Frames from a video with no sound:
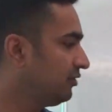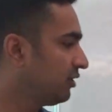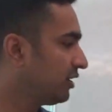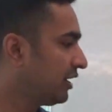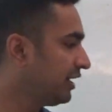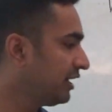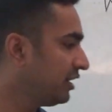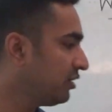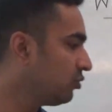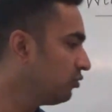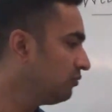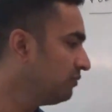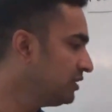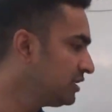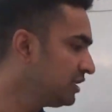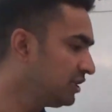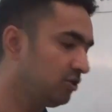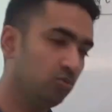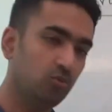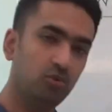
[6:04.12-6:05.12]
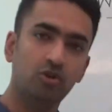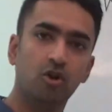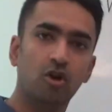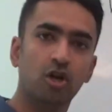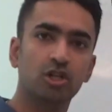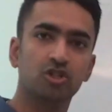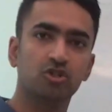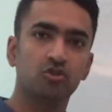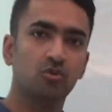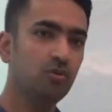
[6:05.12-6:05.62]
and you are writing obj2
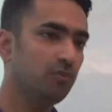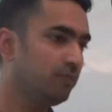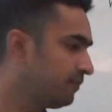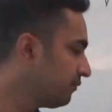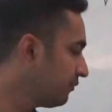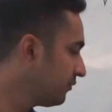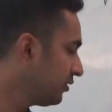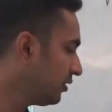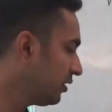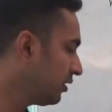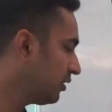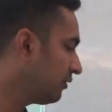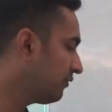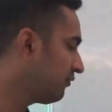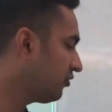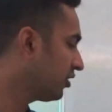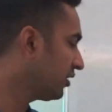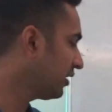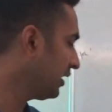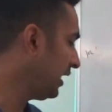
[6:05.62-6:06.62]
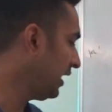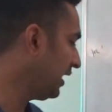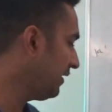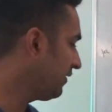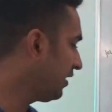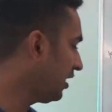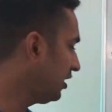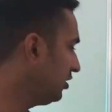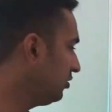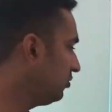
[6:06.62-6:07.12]
dot show for
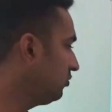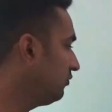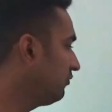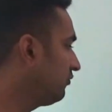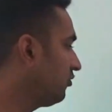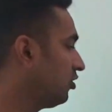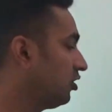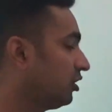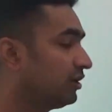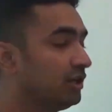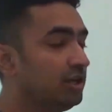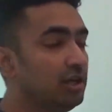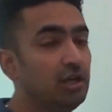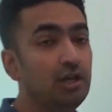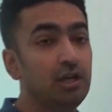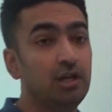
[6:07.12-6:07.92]
a value for